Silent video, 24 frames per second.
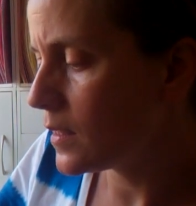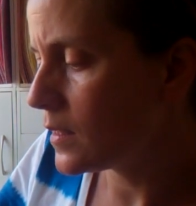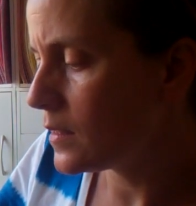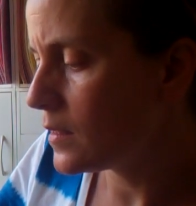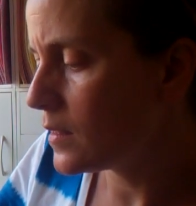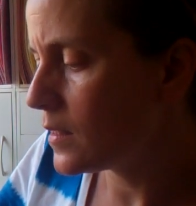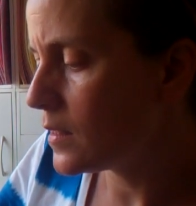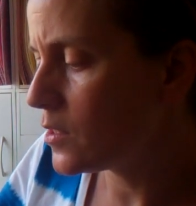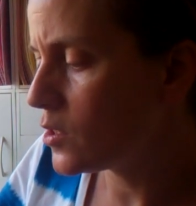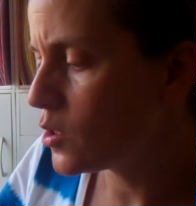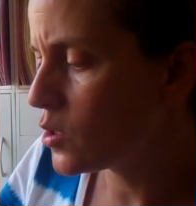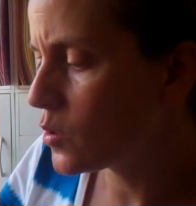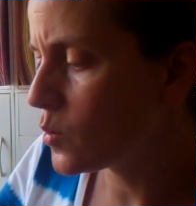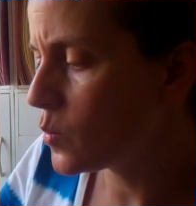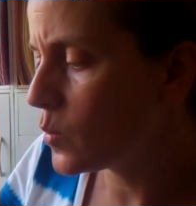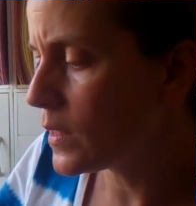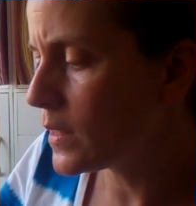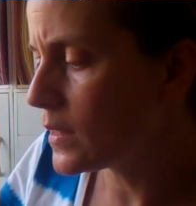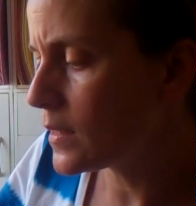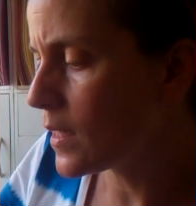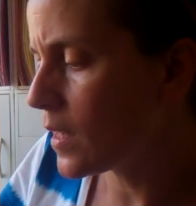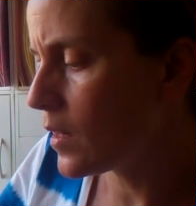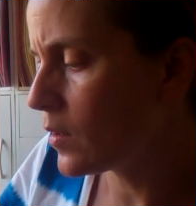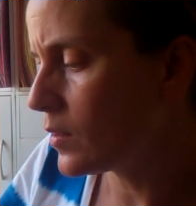It did
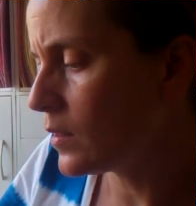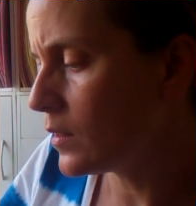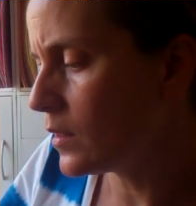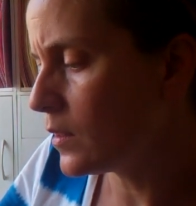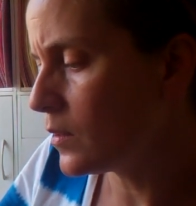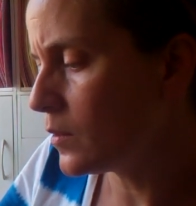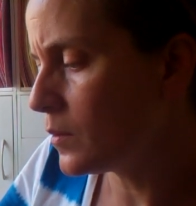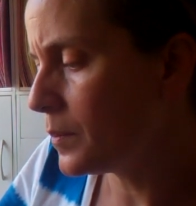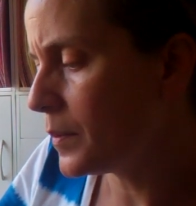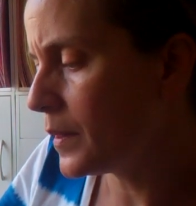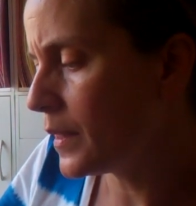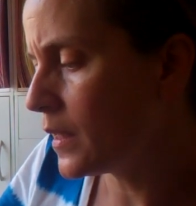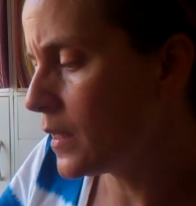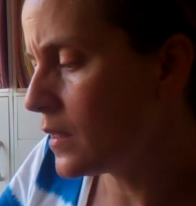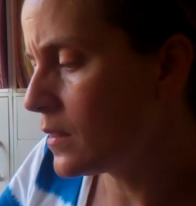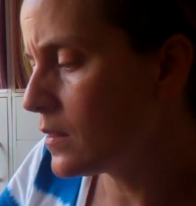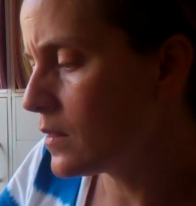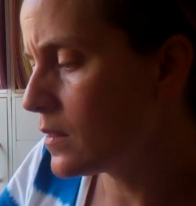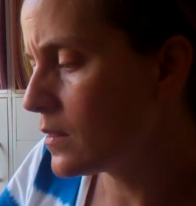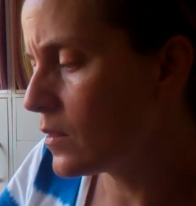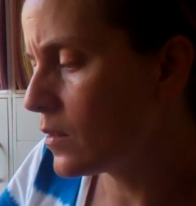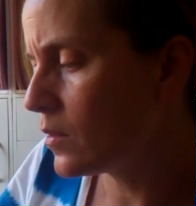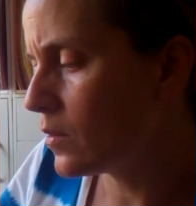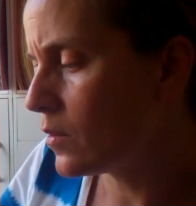squeeze out a little bit,
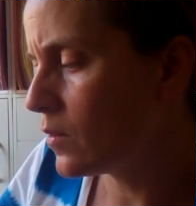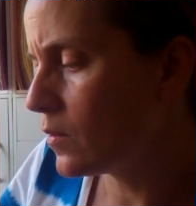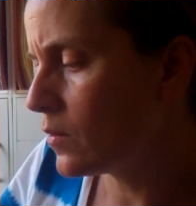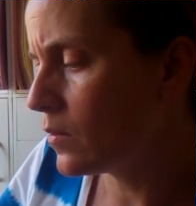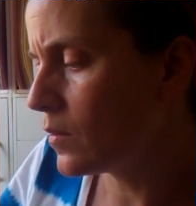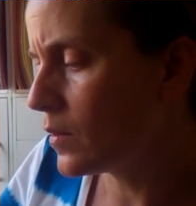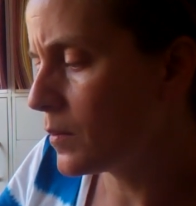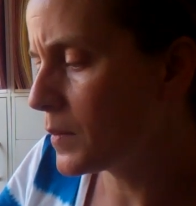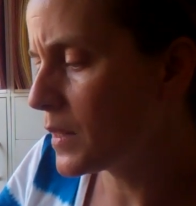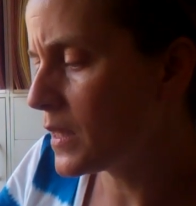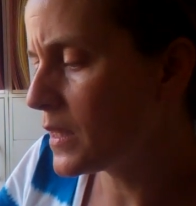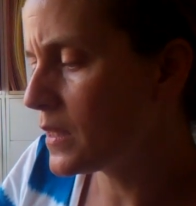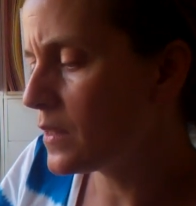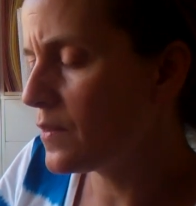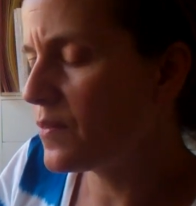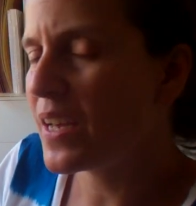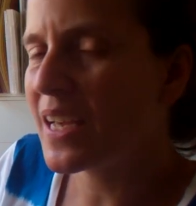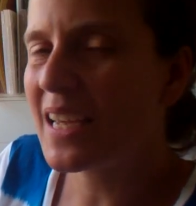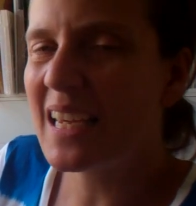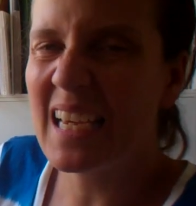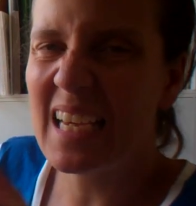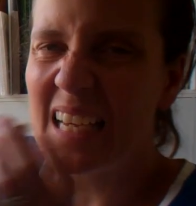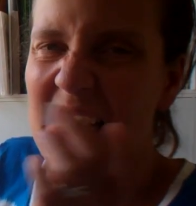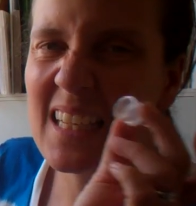so I'm going to see if I
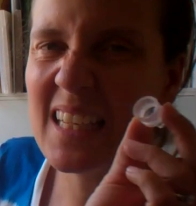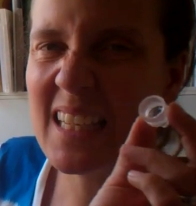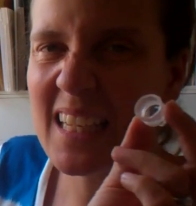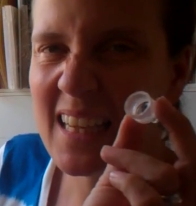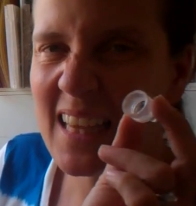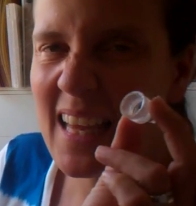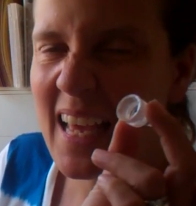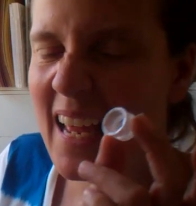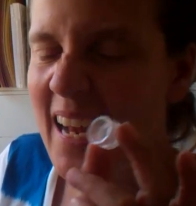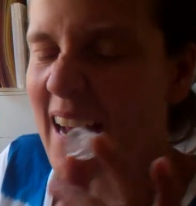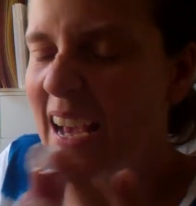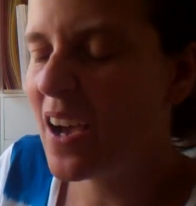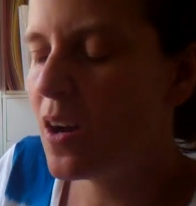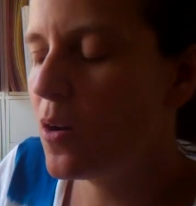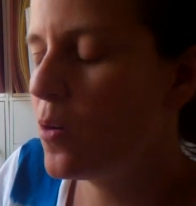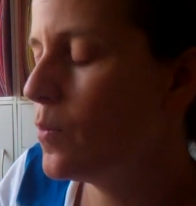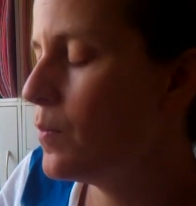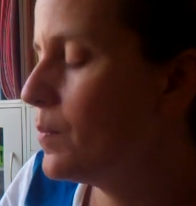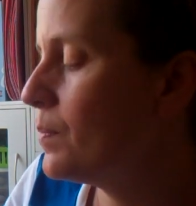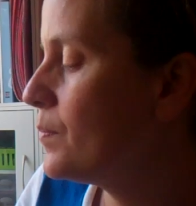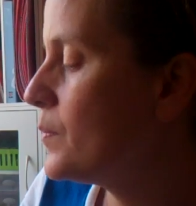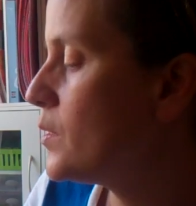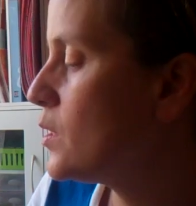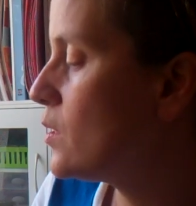can clean that out
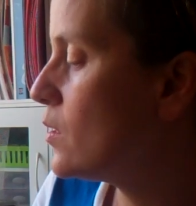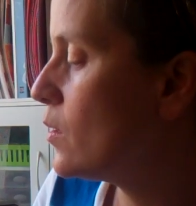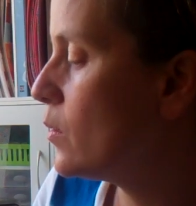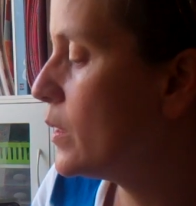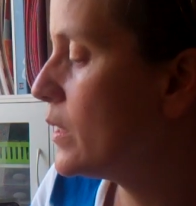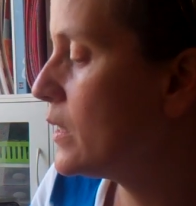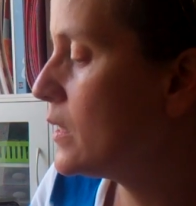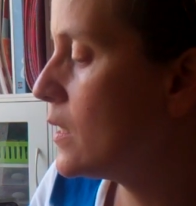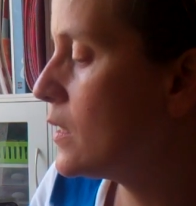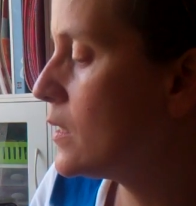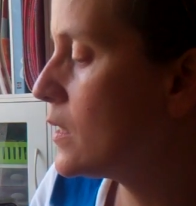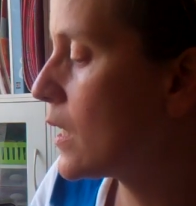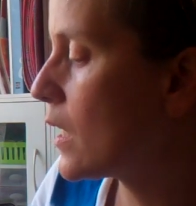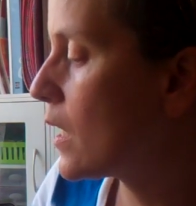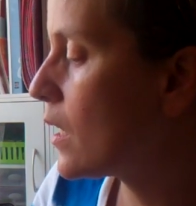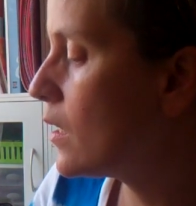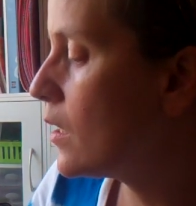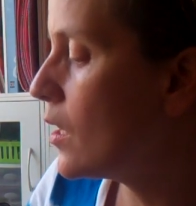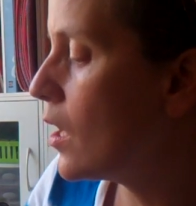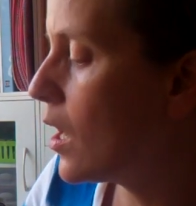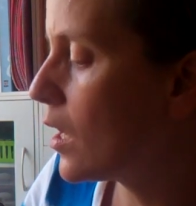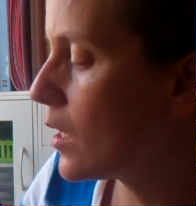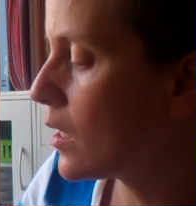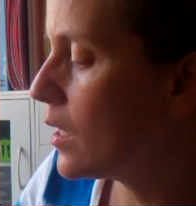so it doesn't
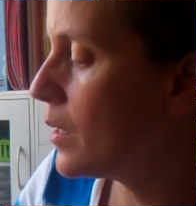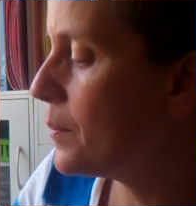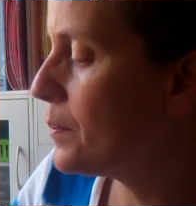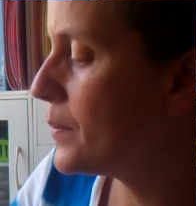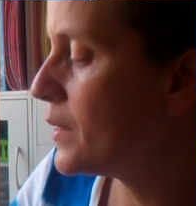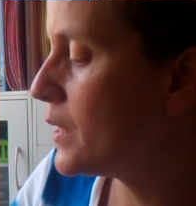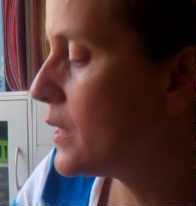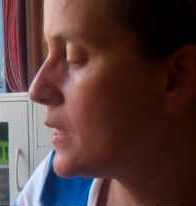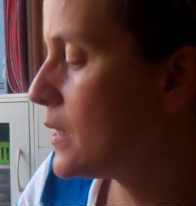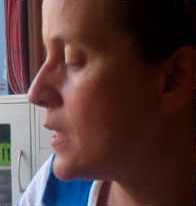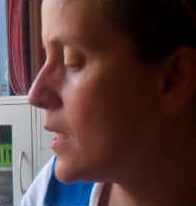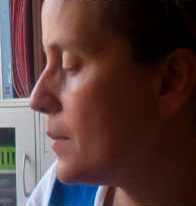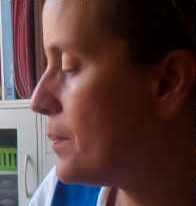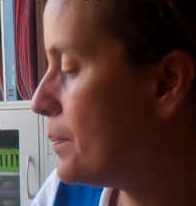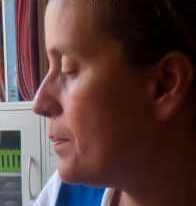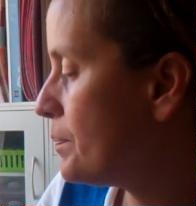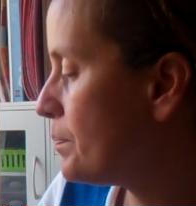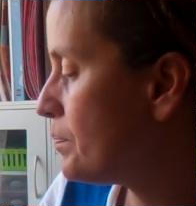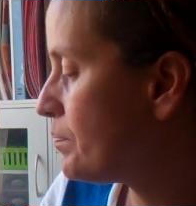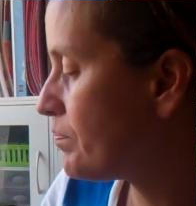clog up the tip.